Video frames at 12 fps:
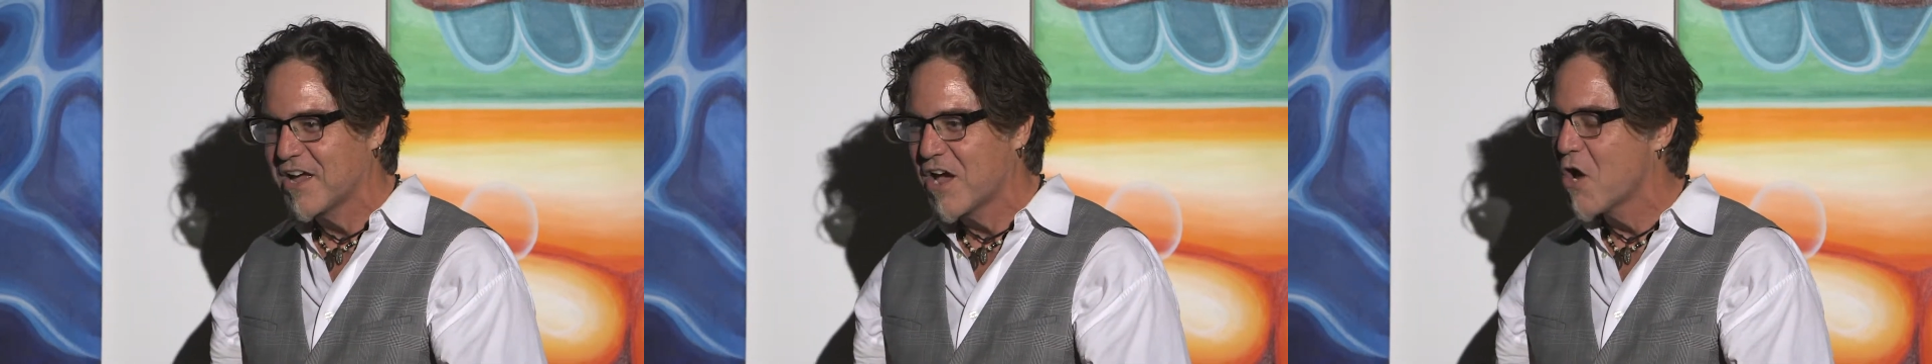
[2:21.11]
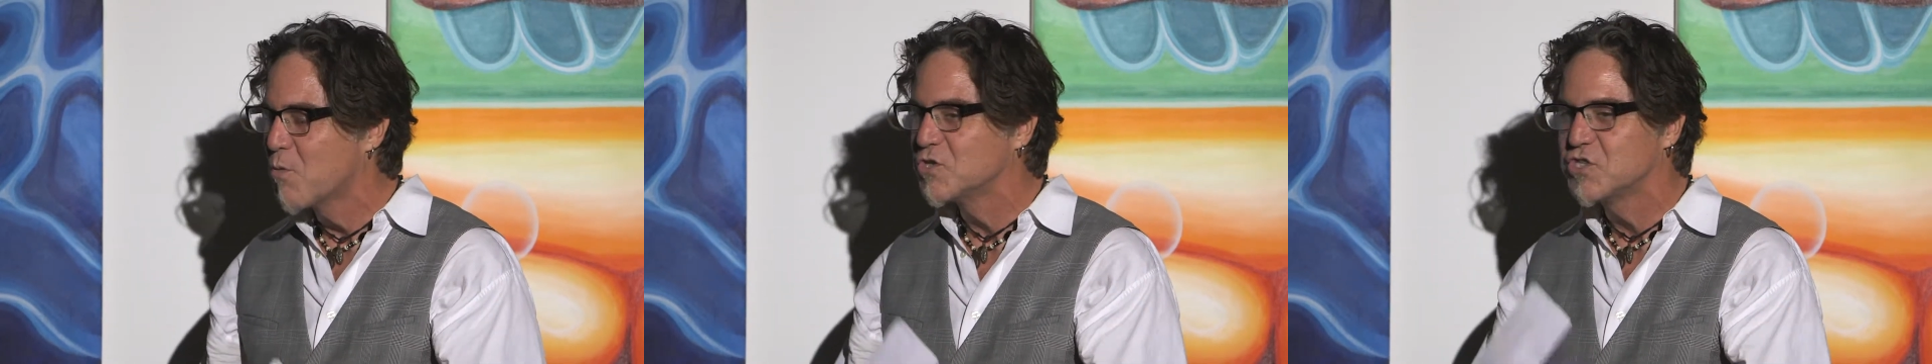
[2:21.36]
Yeah.
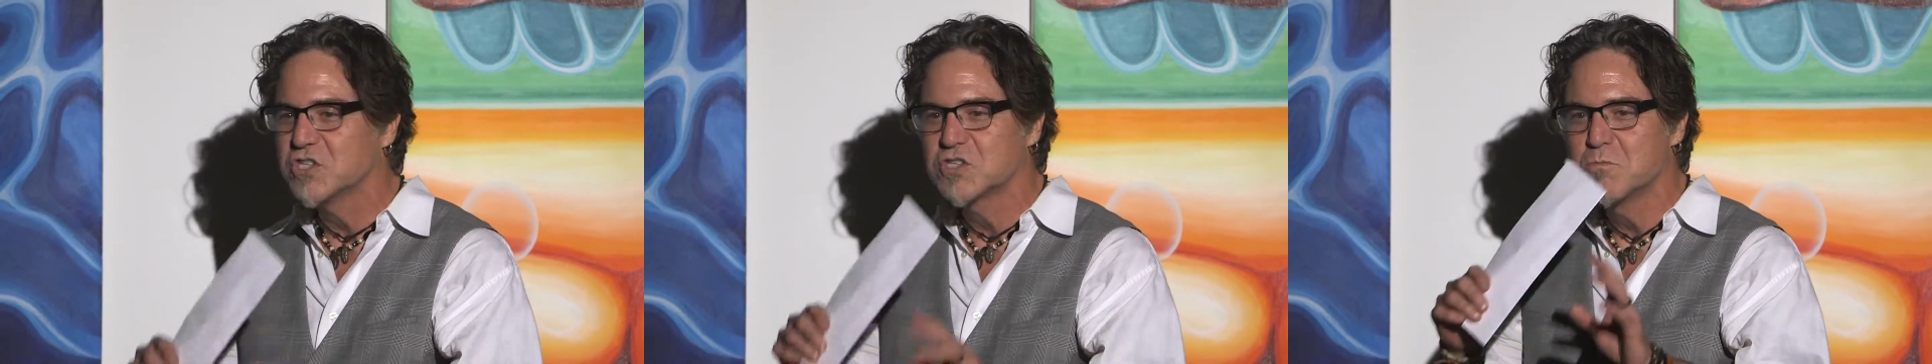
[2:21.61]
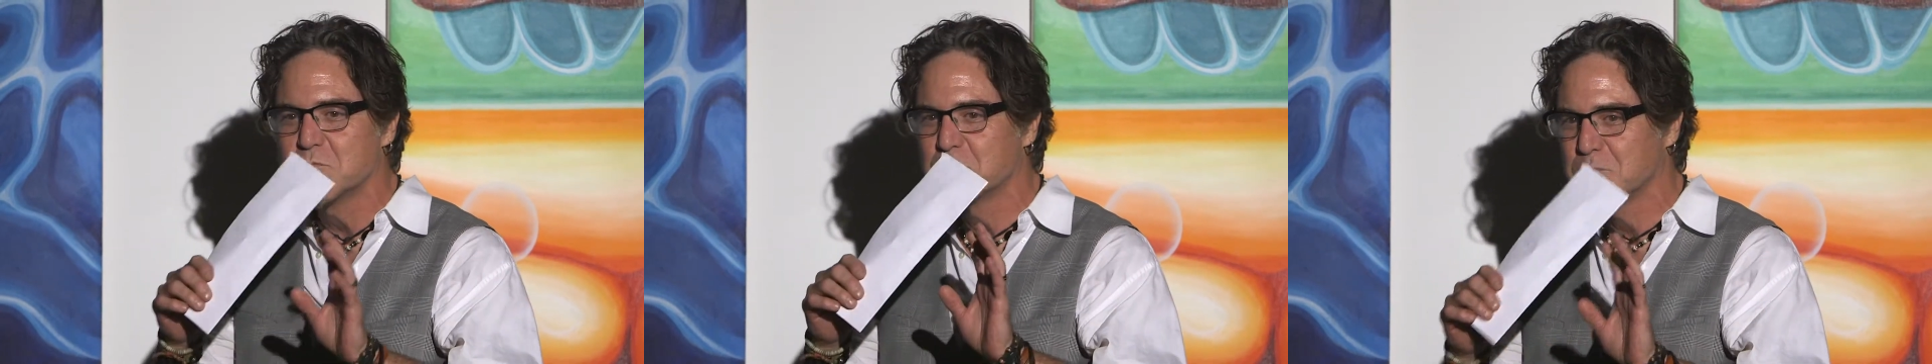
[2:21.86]
It was
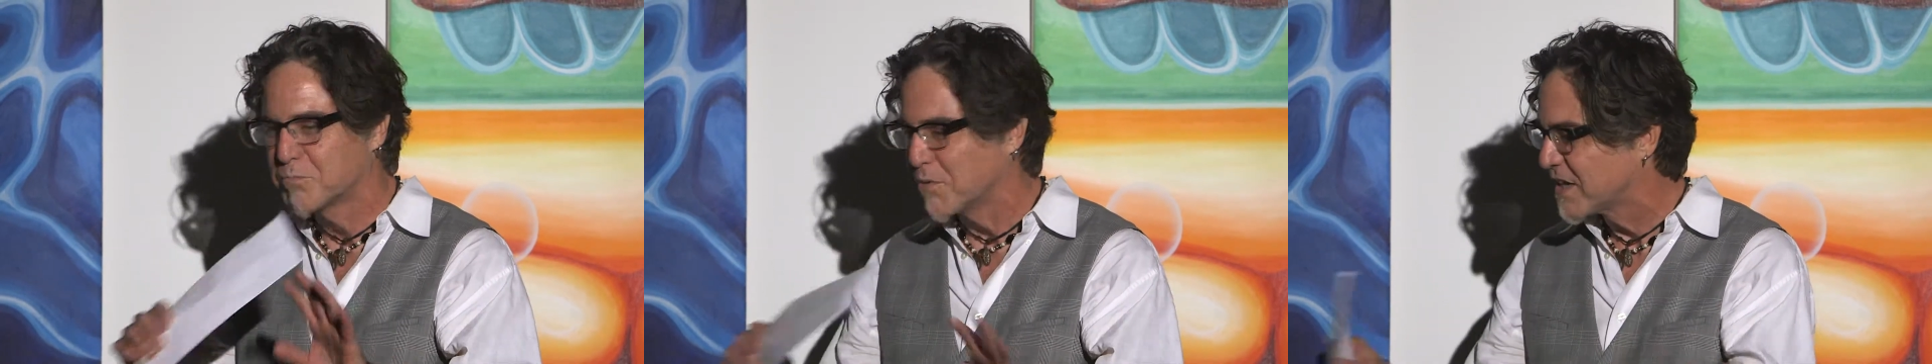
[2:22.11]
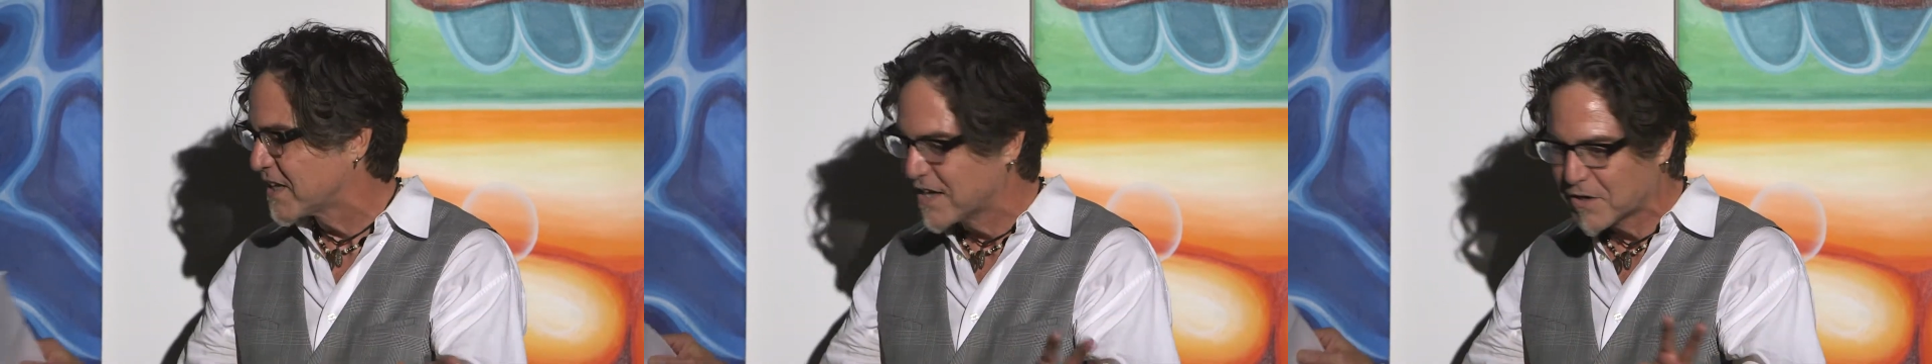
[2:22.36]
just
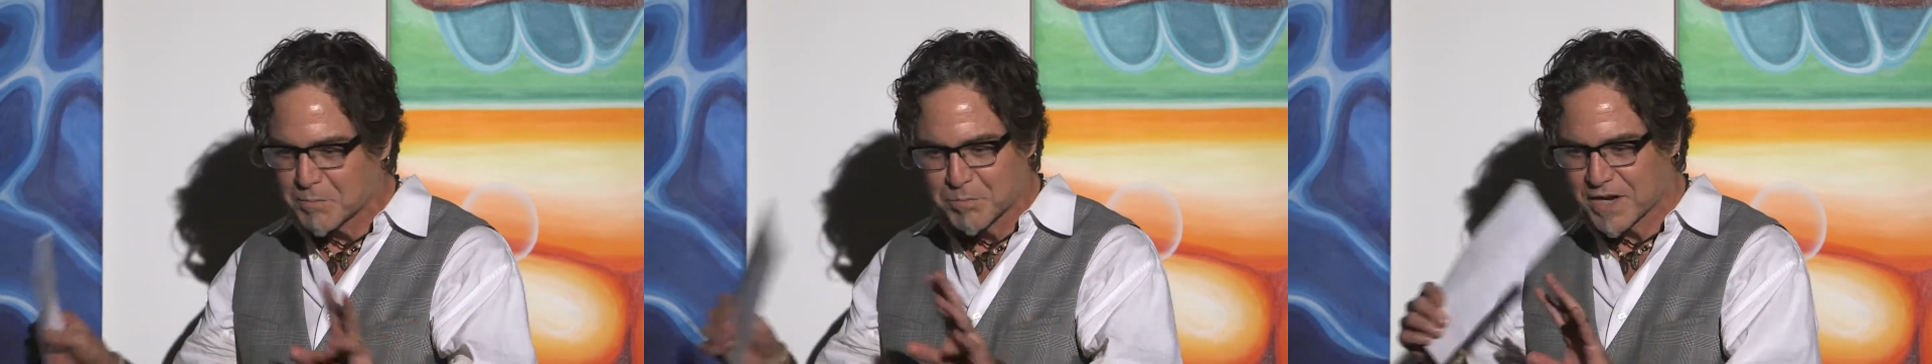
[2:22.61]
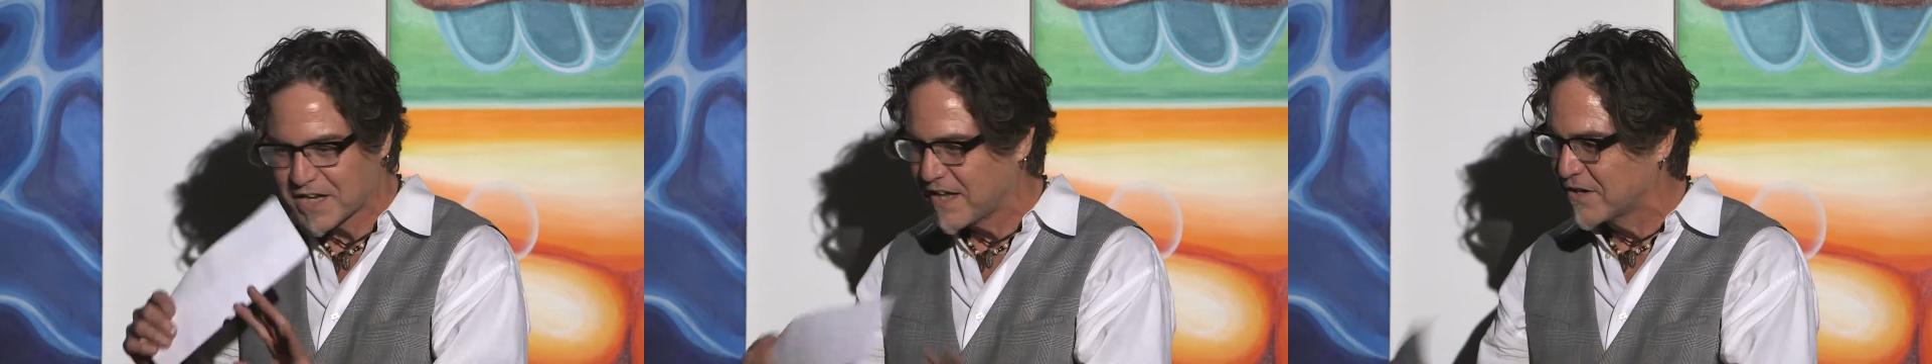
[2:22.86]
Brett Leonard,
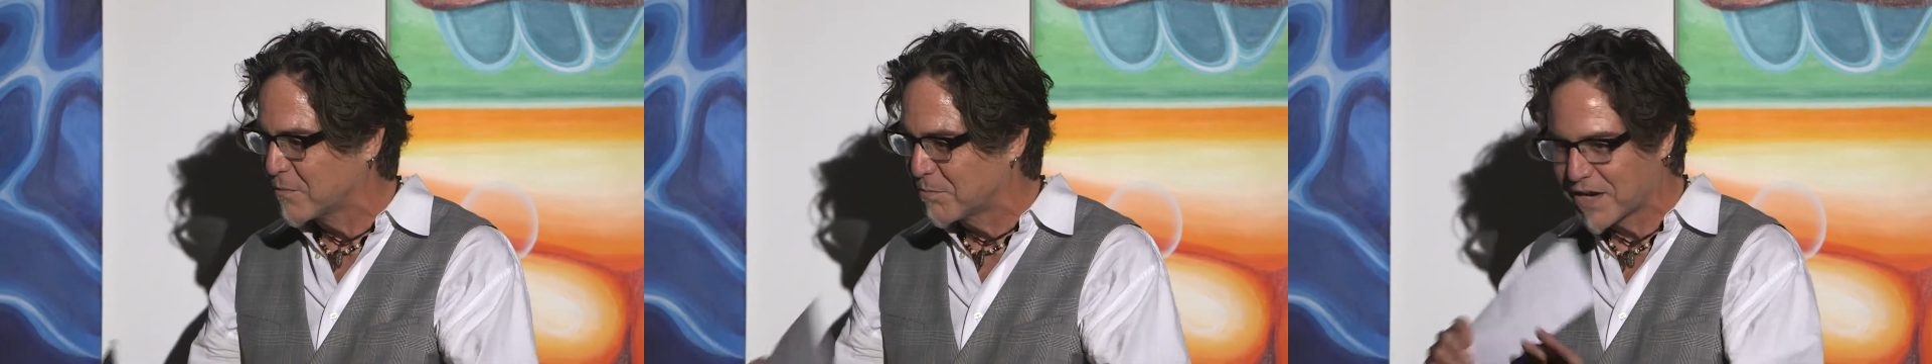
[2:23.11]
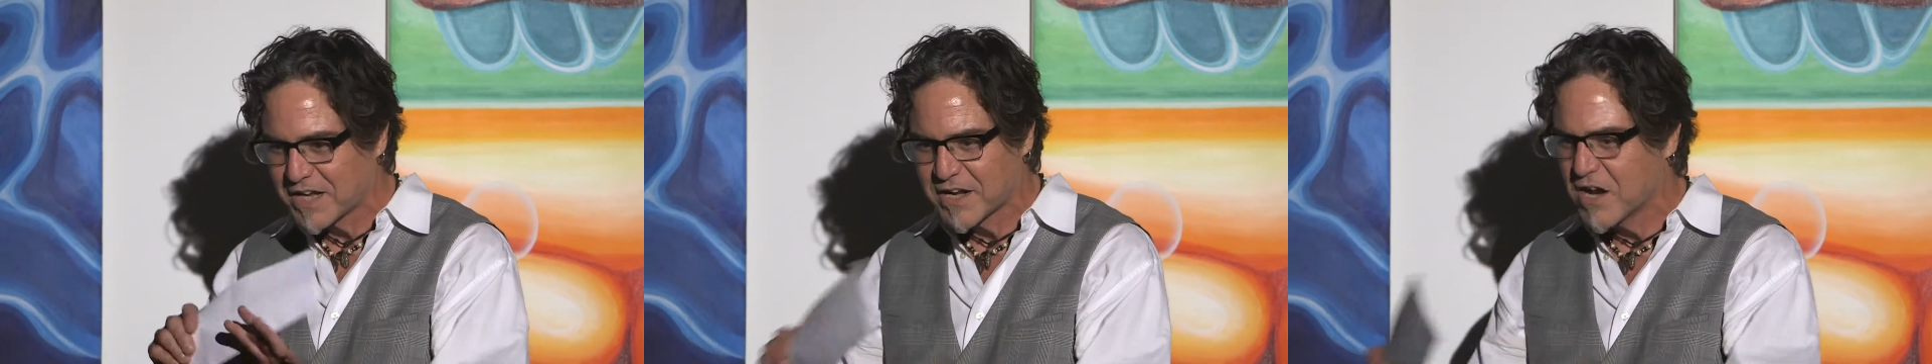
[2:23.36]
Brett Leonard,
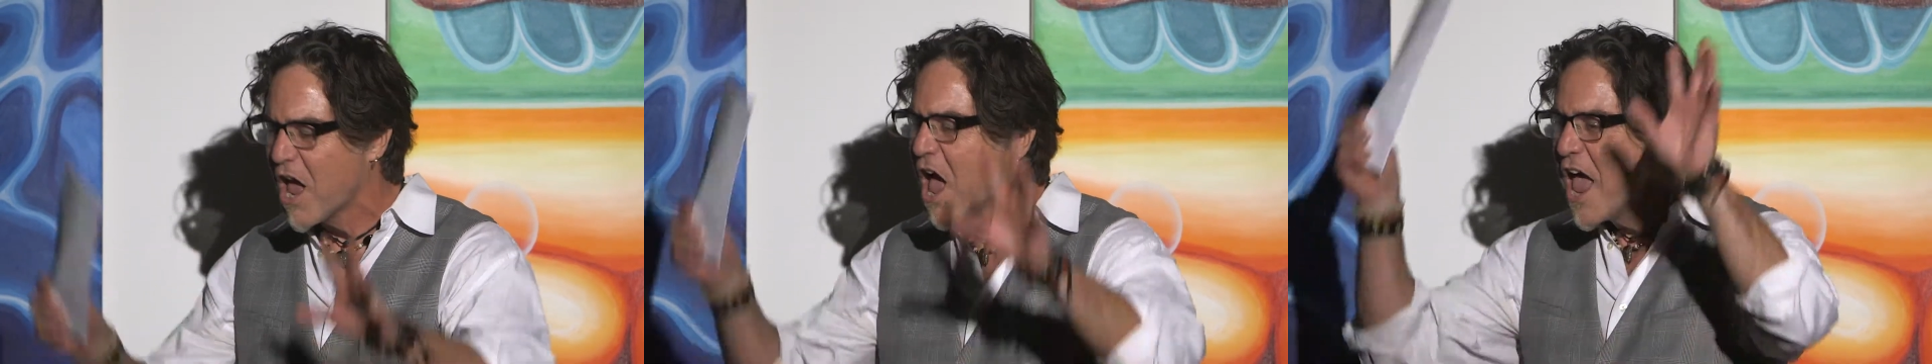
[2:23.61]
Brett Leonard.